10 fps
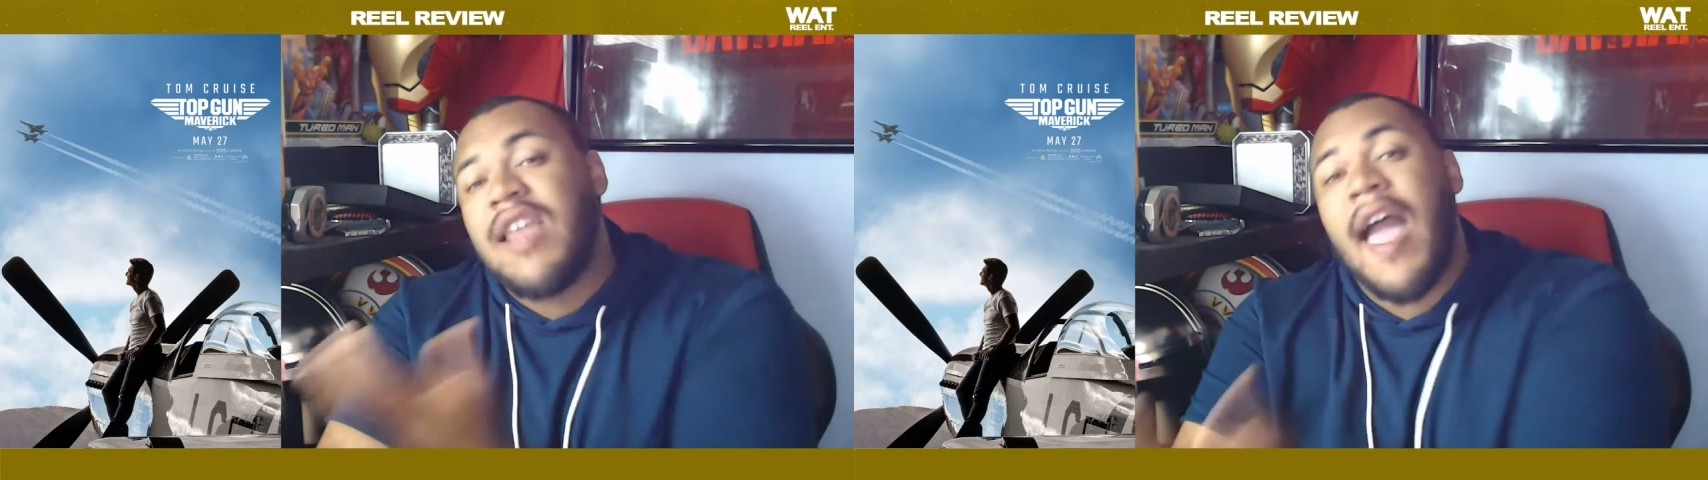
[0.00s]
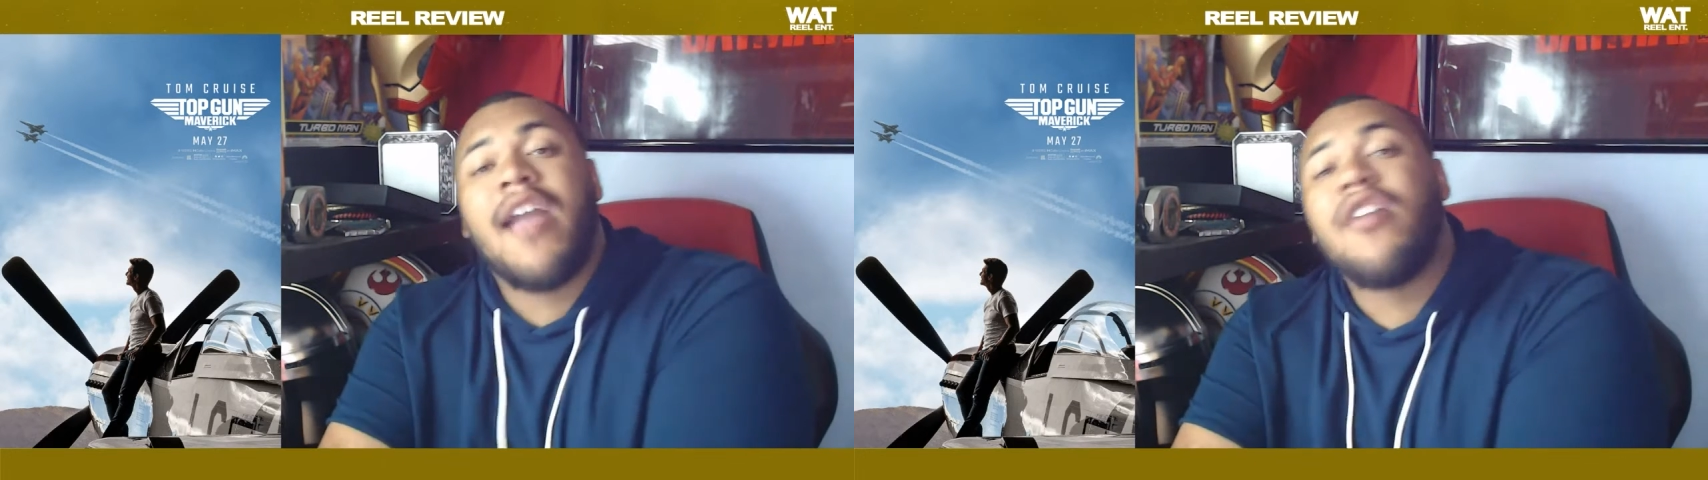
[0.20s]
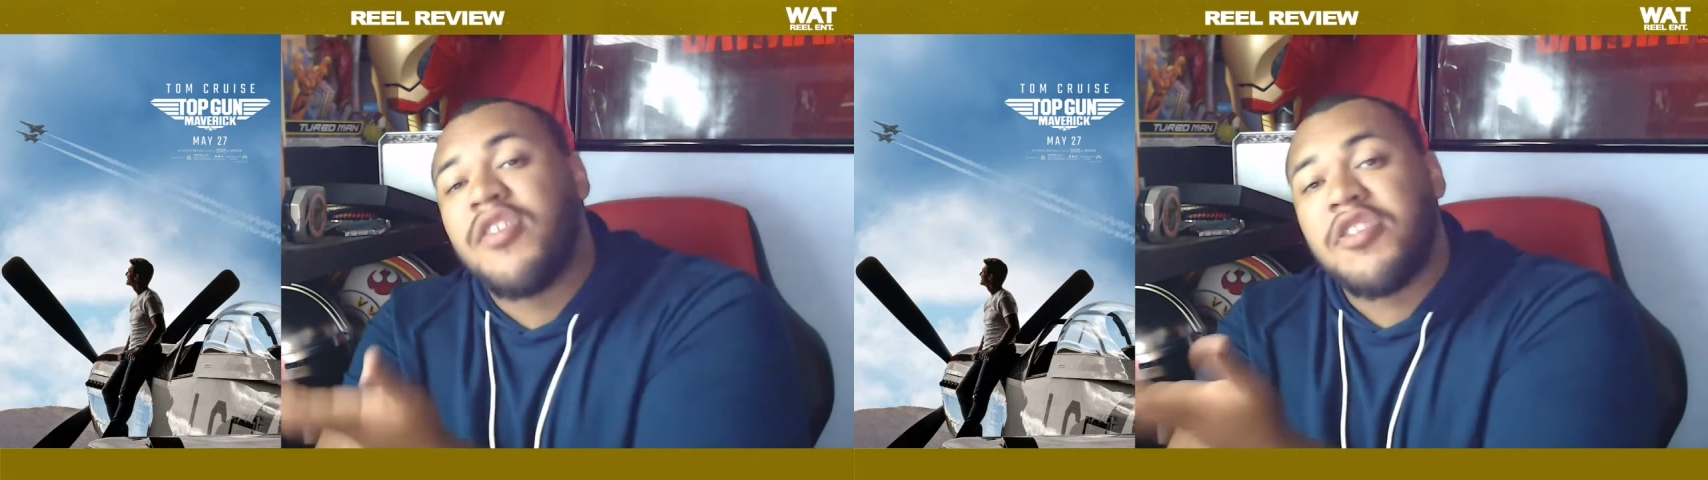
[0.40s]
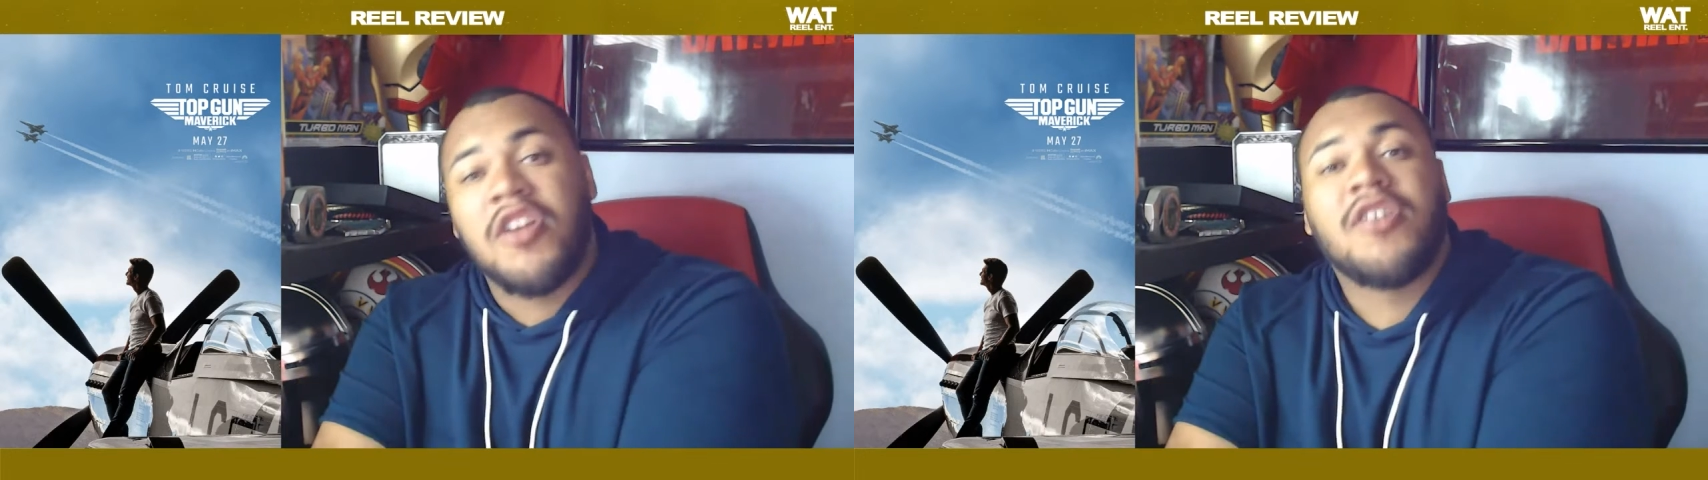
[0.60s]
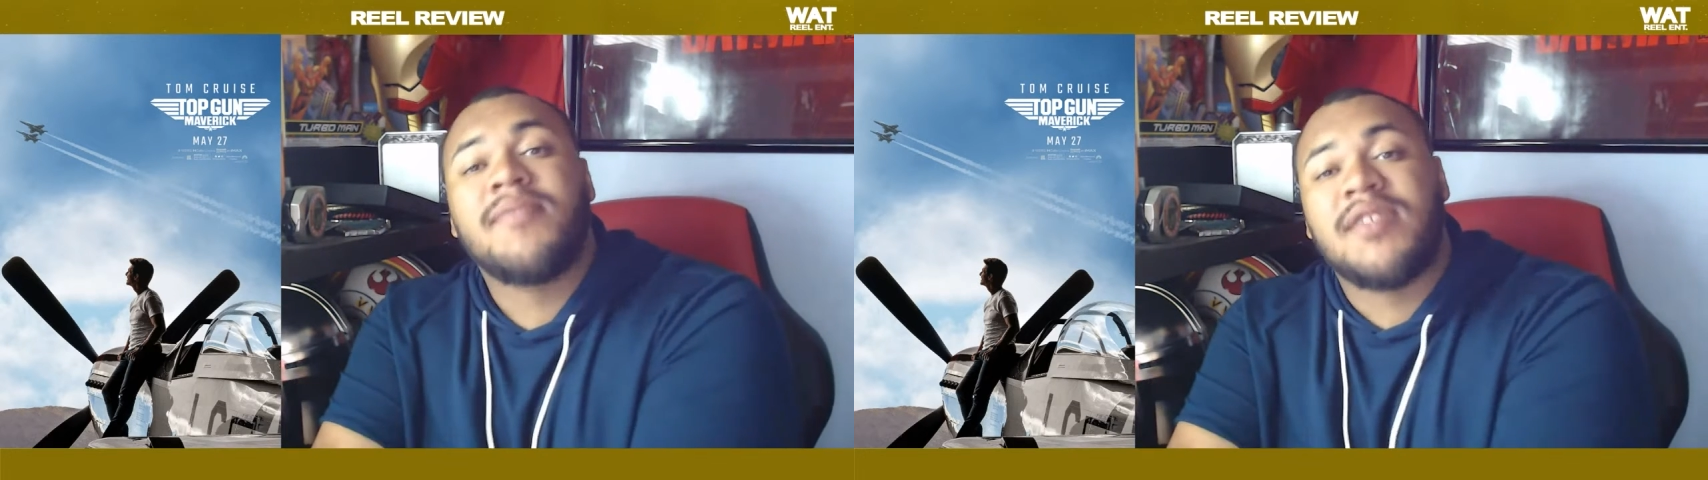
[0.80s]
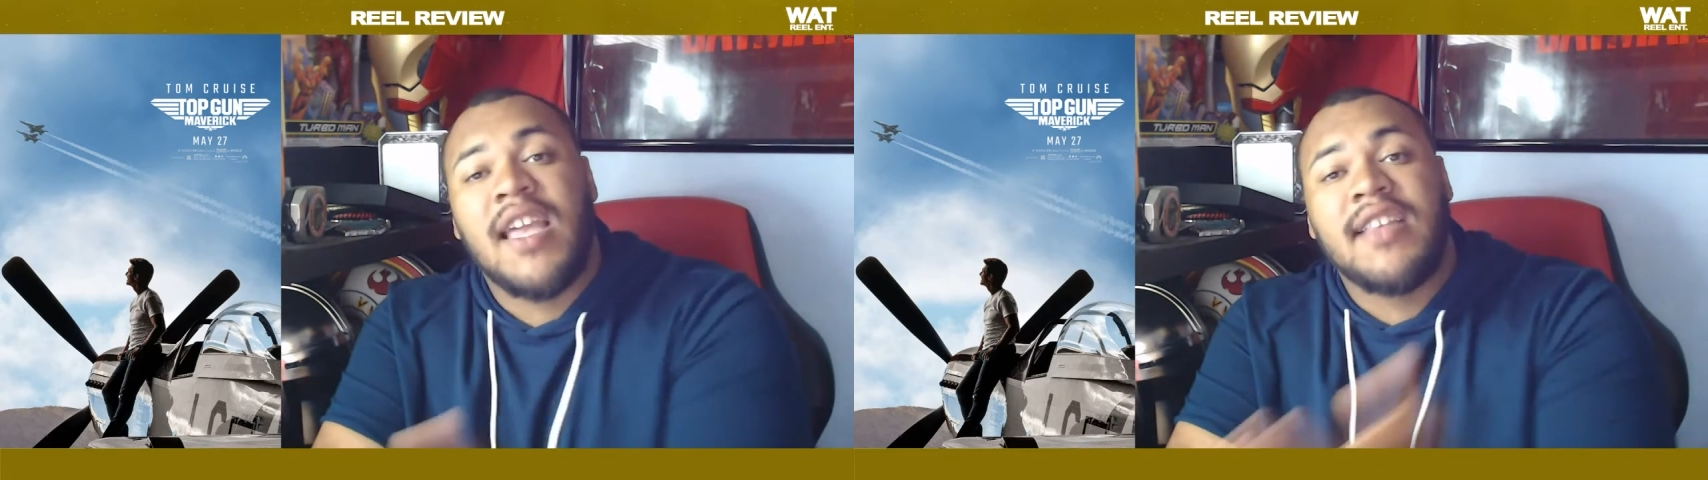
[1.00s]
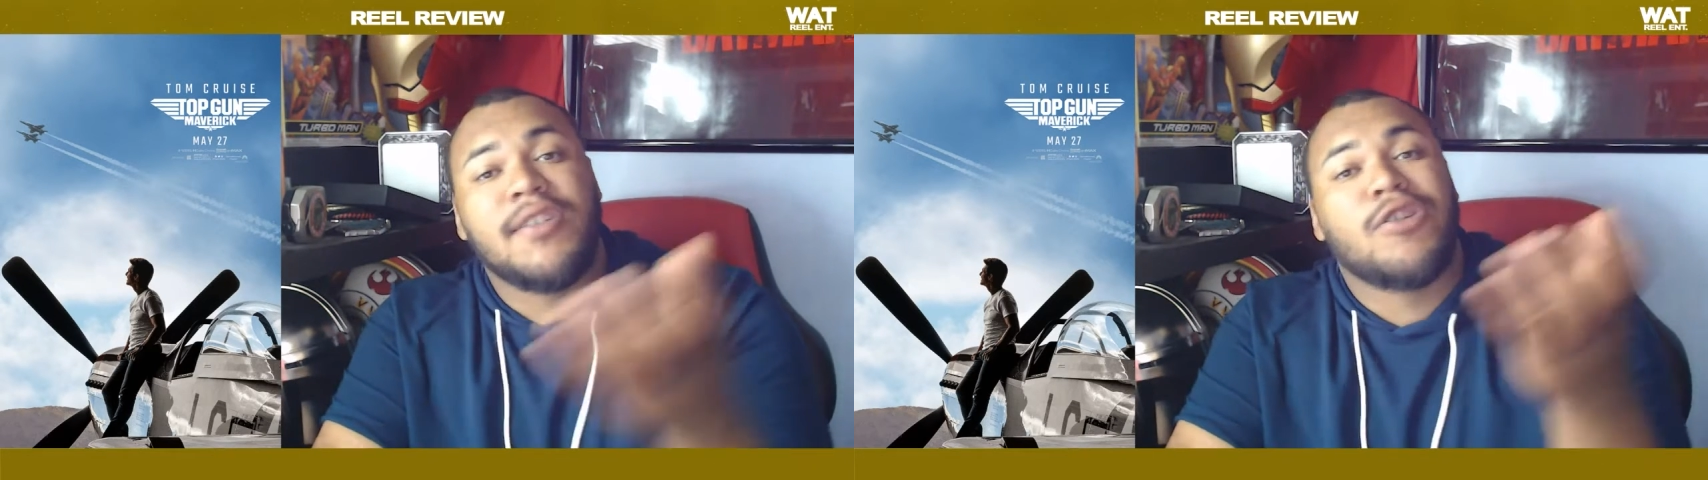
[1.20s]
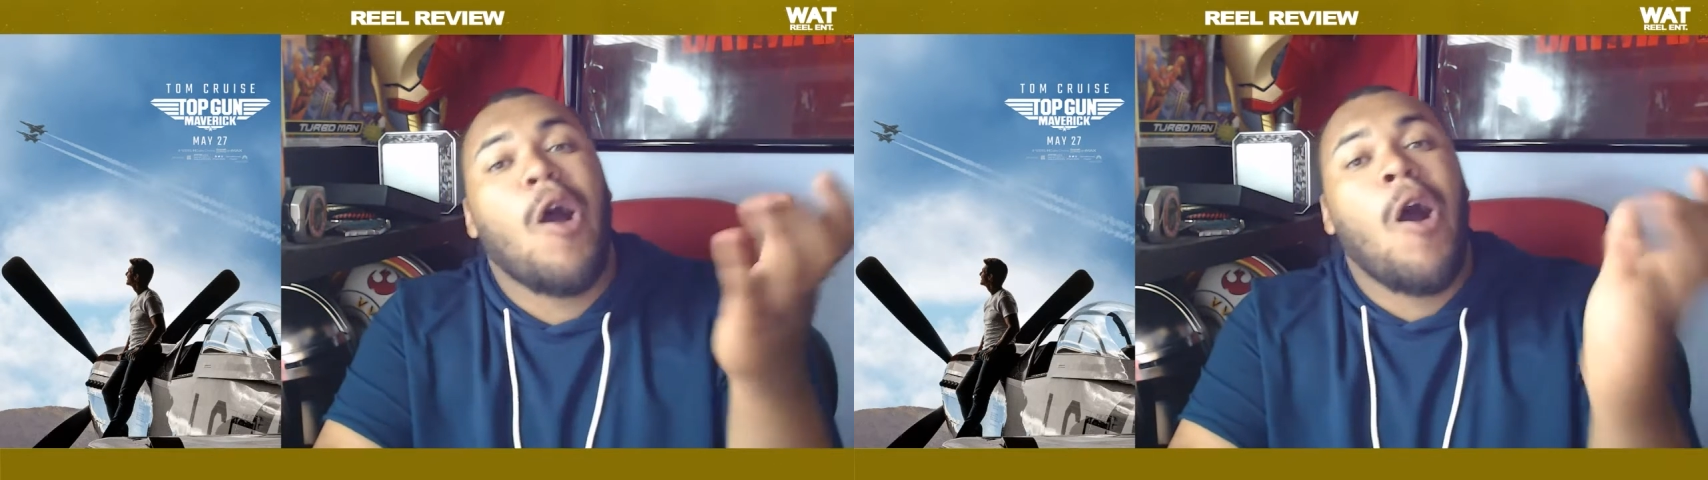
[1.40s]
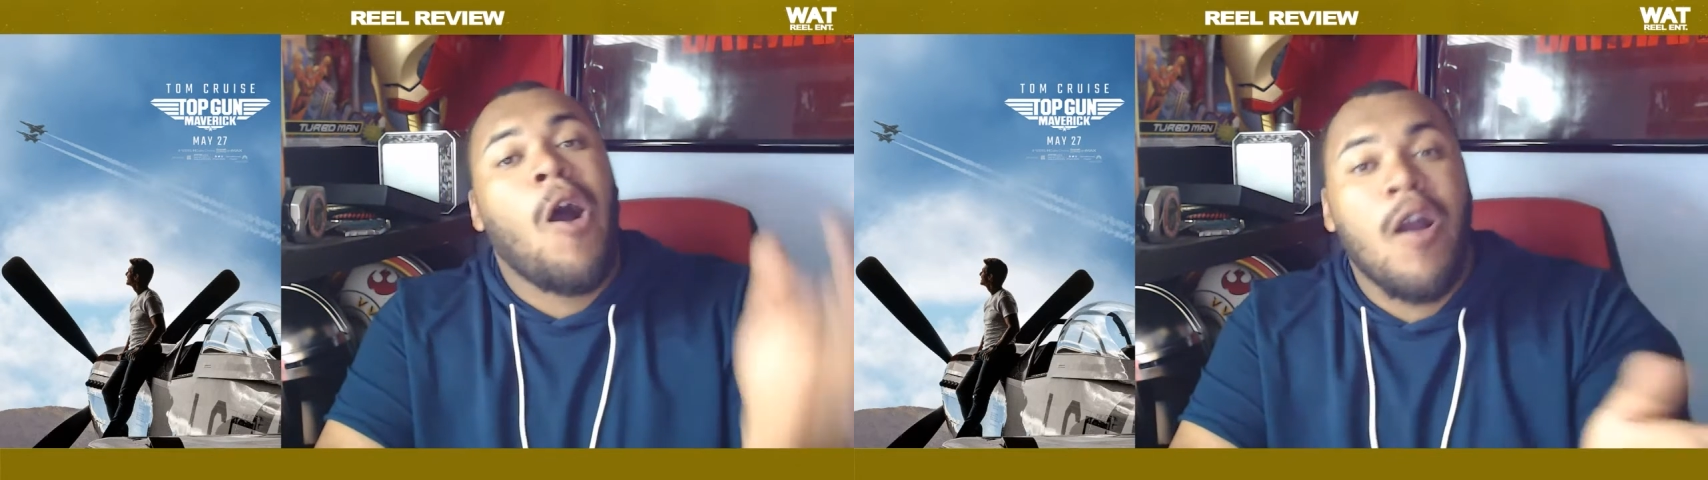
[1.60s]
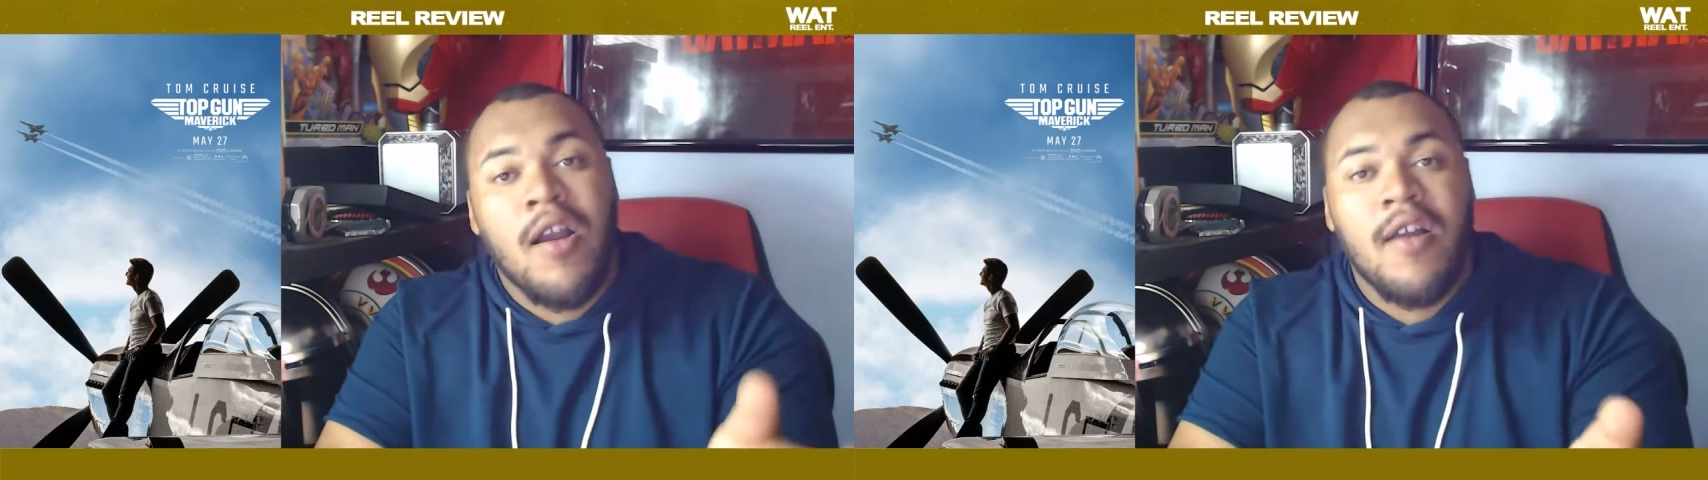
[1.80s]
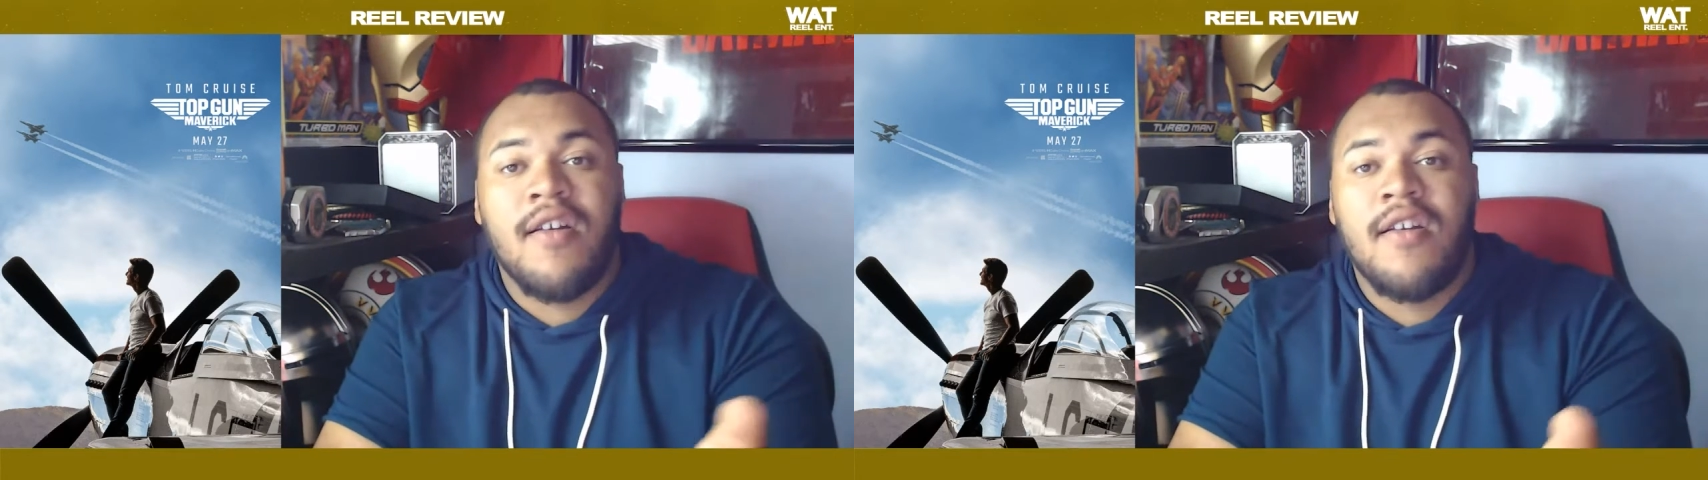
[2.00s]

dire the circumstances are.